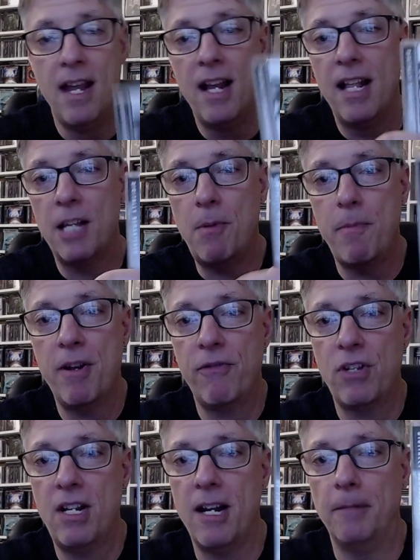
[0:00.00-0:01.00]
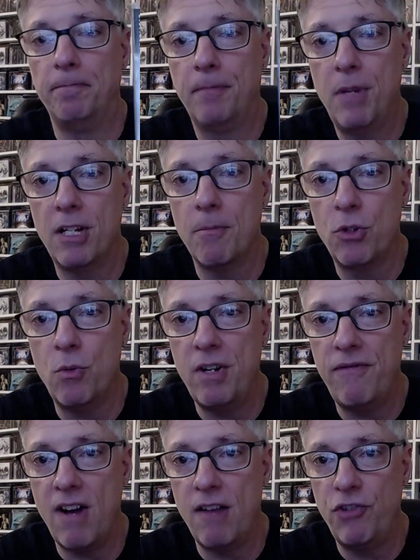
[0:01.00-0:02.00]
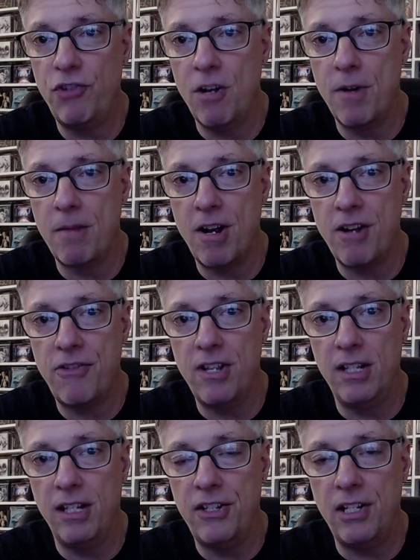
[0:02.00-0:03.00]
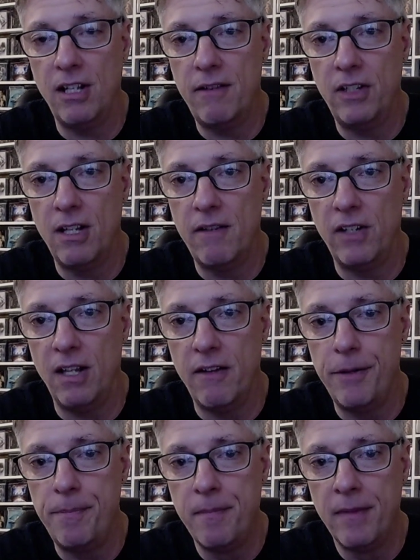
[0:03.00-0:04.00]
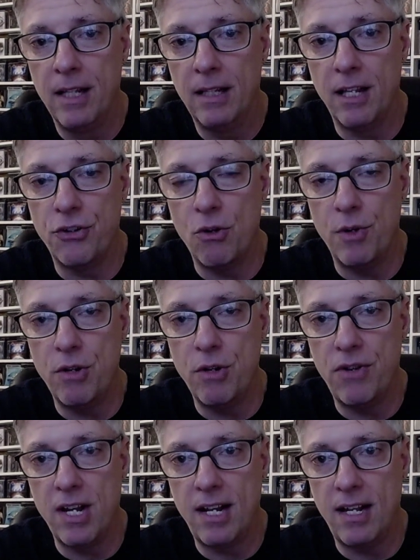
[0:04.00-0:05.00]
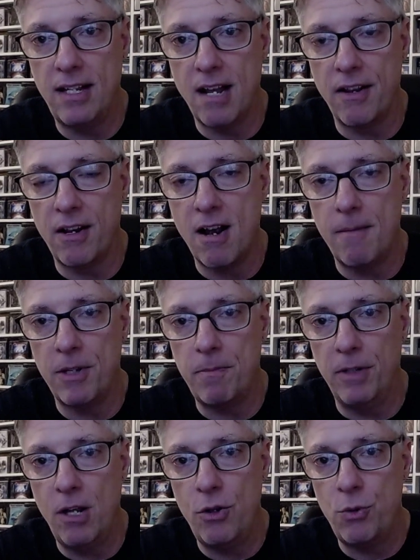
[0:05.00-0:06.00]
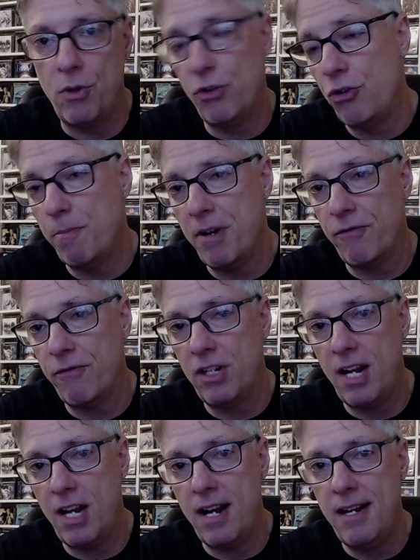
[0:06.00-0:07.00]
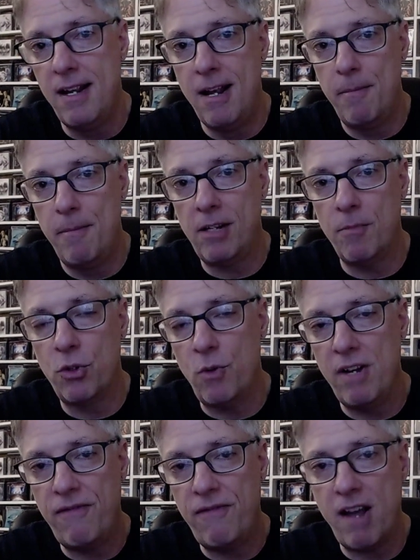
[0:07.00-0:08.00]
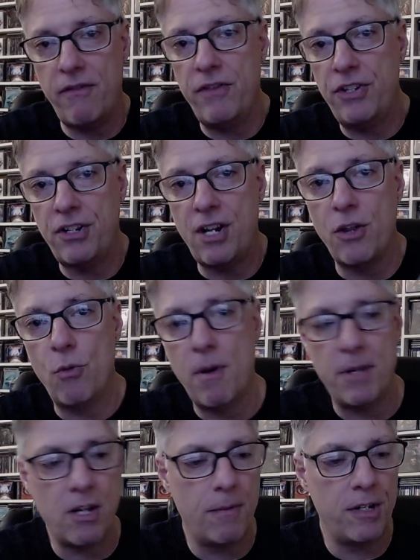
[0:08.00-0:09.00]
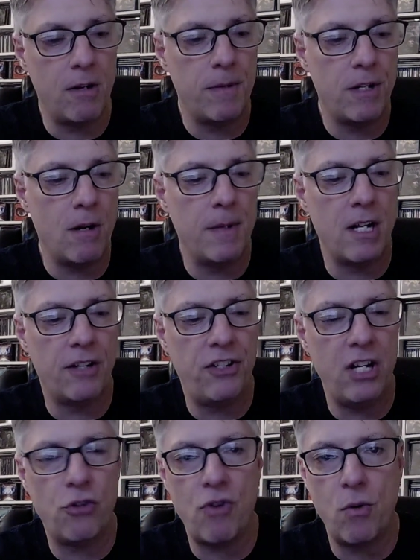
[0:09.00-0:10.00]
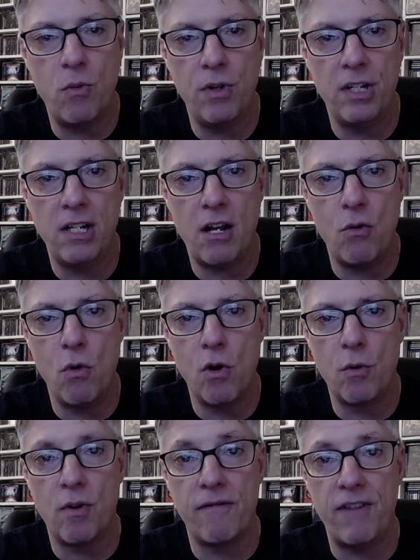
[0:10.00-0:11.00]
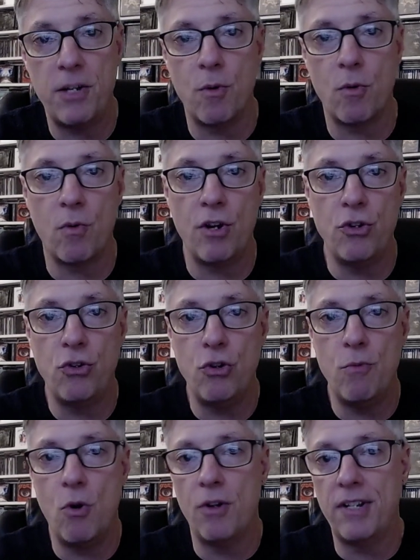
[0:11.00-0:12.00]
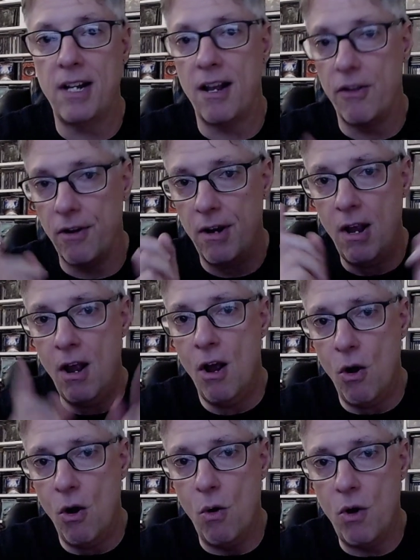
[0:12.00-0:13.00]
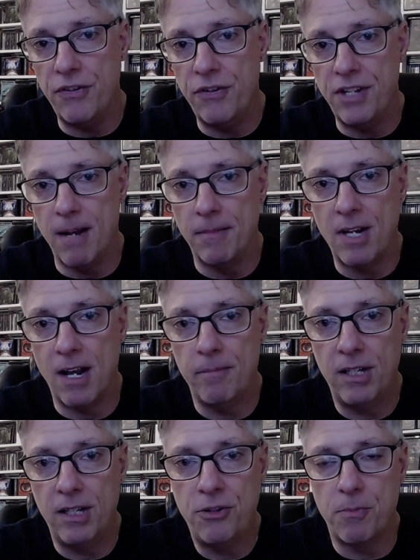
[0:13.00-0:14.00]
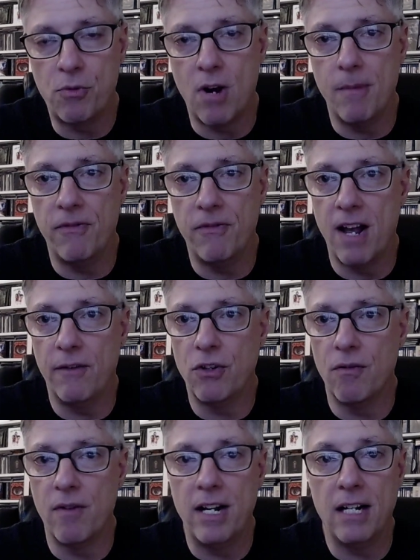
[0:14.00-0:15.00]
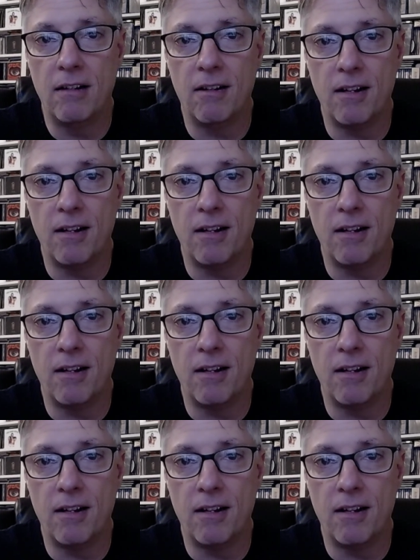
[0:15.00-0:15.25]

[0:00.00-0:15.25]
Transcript: that's my pick for today. Pick number 25, Jailbreak by Thin Lizzy. Love it, love it, love it. Let us know what you think down in the comments below, as well as your pick for today. Pick number 25, and visit us on the web at www.seaoftranquility.org. We're on Facebook, we're on YouTube, all together, all the damn time. Please subscribe if you haven't already, and click